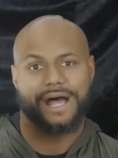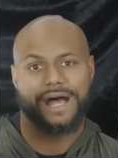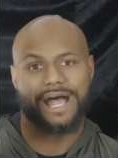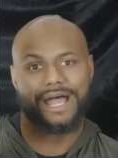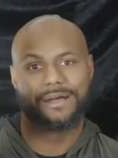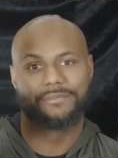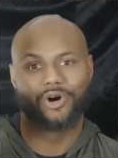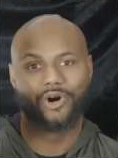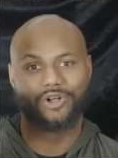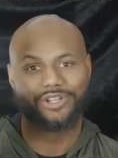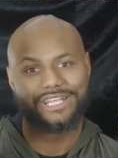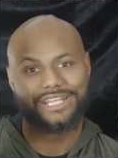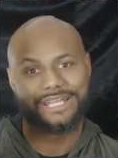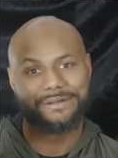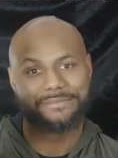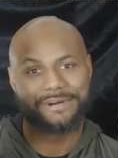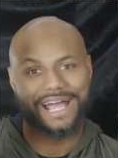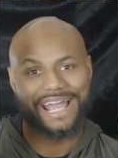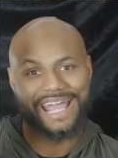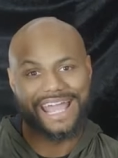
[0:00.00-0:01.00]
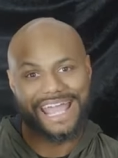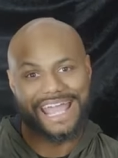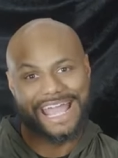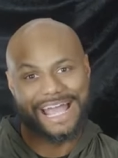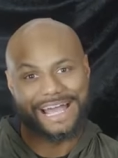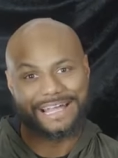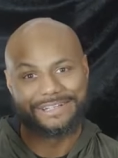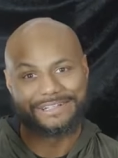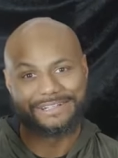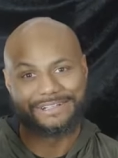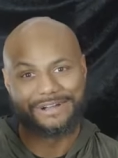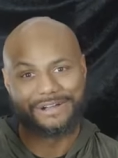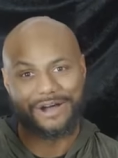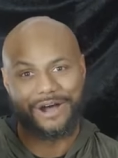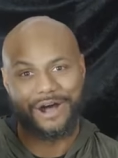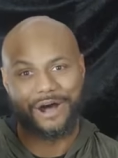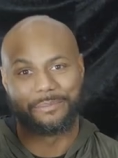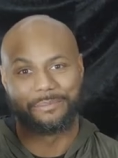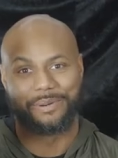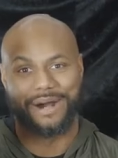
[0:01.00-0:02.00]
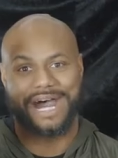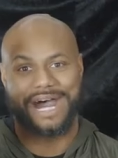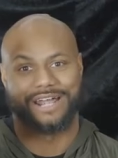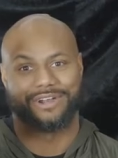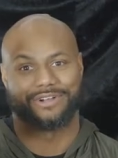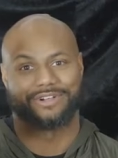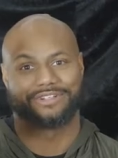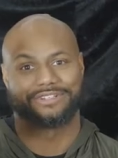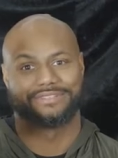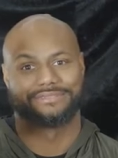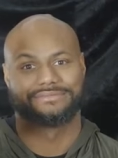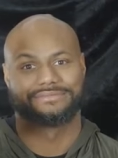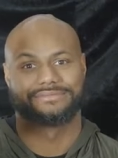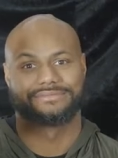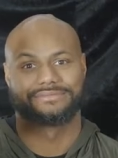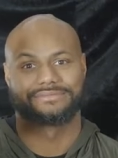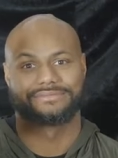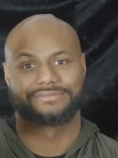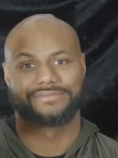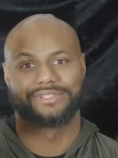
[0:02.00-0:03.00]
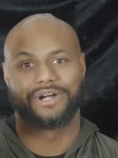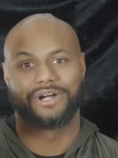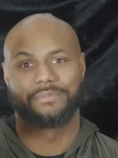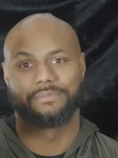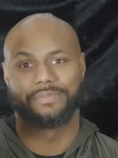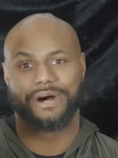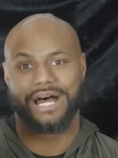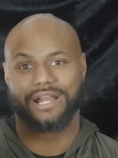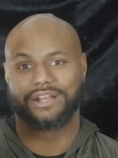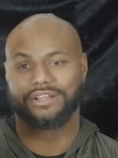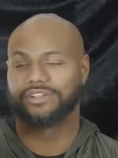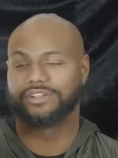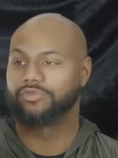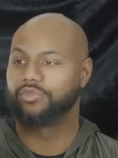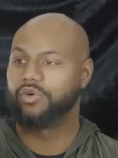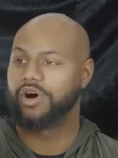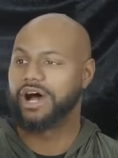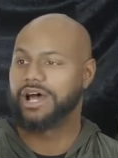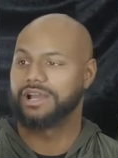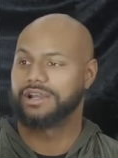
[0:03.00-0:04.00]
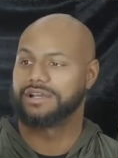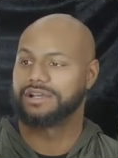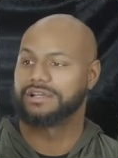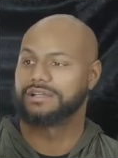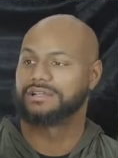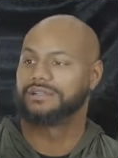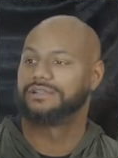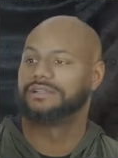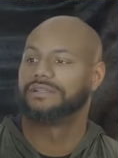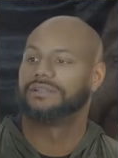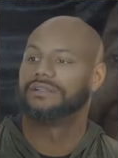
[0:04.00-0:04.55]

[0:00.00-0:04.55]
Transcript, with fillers: I'm holding in my hand a bottle of water.